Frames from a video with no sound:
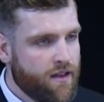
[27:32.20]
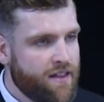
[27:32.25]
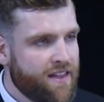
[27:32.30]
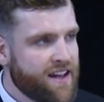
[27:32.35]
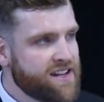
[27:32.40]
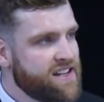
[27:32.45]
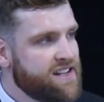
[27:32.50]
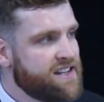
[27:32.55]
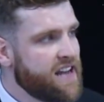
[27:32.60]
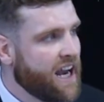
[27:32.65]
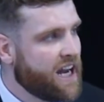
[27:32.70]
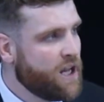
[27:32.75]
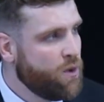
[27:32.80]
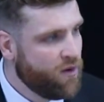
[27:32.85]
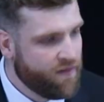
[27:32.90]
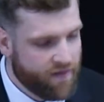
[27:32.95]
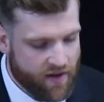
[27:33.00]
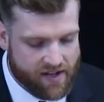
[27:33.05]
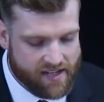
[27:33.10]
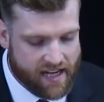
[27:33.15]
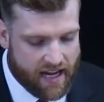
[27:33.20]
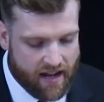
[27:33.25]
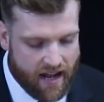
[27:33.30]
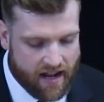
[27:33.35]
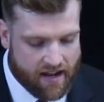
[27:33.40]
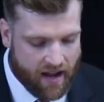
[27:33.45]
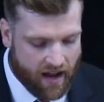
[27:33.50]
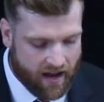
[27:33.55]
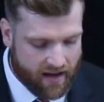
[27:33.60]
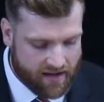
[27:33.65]
That's exactly what verse 8
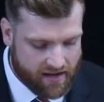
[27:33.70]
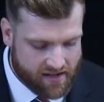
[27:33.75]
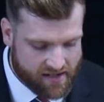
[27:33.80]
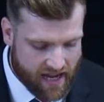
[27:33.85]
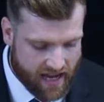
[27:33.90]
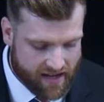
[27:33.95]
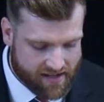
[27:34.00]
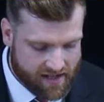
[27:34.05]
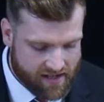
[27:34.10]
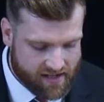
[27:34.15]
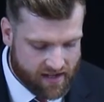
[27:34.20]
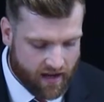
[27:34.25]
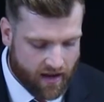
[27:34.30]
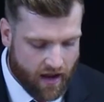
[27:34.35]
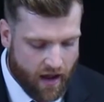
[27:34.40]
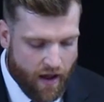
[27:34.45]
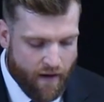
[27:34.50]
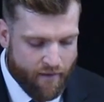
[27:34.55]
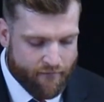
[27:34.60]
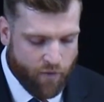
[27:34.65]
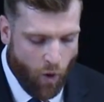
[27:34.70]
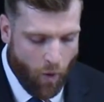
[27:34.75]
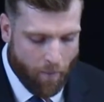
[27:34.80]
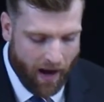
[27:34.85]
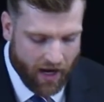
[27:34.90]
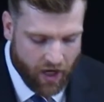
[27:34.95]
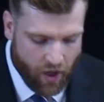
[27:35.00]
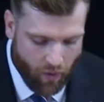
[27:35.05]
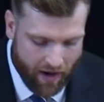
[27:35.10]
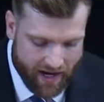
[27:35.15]
and 9 says, isn't it? For
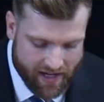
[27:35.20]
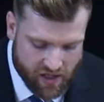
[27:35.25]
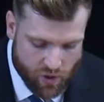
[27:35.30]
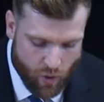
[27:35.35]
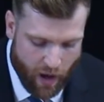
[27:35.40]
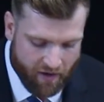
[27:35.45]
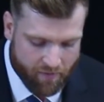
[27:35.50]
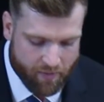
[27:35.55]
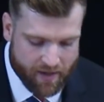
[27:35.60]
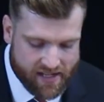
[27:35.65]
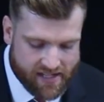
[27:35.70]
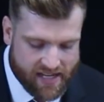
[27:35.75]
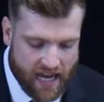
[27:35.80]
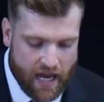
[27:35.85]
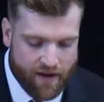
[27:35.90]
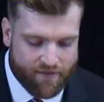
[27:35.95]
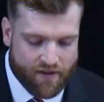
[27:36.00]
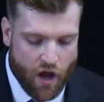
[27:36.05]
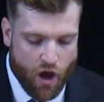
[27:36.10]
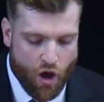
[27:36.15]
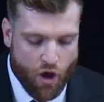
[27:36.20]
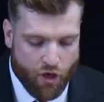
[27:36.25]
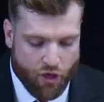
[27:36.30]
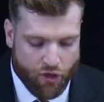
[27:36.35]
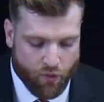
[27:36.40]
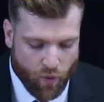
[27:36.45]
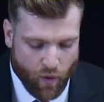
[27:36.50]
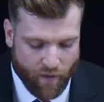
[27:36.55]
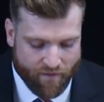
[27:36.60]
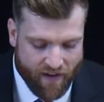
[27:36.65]
by grace you have been saved
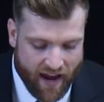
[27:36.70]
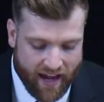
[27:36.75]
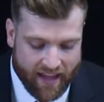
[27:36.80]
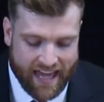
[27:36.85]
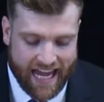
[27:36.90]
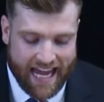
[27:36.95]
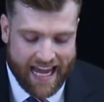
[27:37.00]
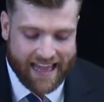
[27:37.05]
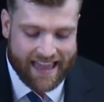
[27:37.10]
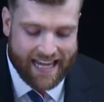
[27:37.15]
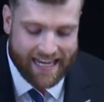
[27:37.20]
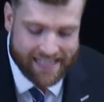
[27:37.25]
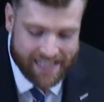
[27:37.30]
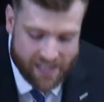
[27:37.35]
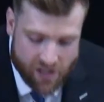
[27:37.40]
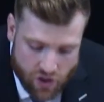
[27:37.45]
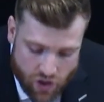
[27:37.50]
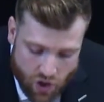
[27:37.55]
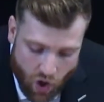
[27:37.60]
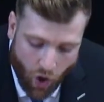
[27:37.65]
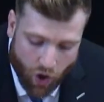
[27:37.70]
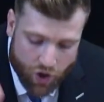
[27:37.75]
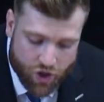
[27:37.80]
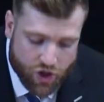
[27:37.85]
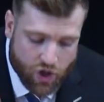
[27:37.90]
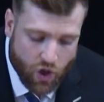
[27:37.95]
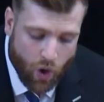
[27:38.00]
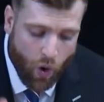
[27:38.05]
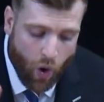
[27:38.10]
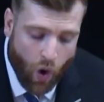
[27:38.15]
through faith. This is
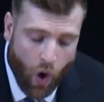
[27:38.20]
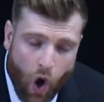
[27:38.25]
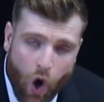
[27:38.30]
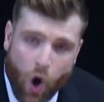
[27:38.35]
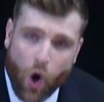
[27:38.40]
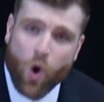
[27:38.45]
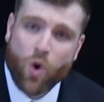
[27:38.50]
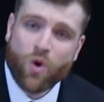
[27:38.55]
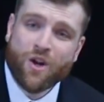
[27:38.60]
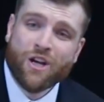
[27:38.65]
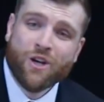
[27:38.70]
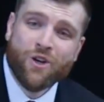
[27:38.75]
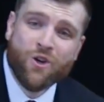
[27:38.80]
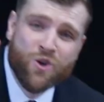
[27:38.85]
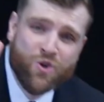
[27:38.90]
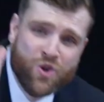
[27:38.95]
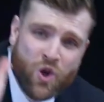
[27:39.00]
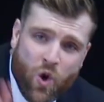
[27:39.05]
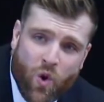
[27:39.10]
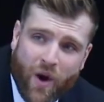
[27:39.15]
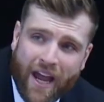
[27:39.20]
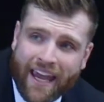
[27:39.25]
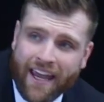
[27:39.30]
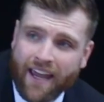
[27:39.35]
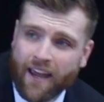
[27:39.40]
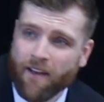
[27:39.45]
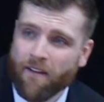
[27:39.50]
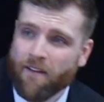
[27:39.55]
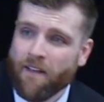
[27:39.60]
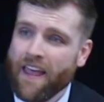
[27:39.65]
not your own
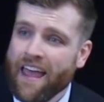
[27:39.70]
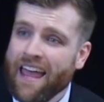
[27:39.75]
doing.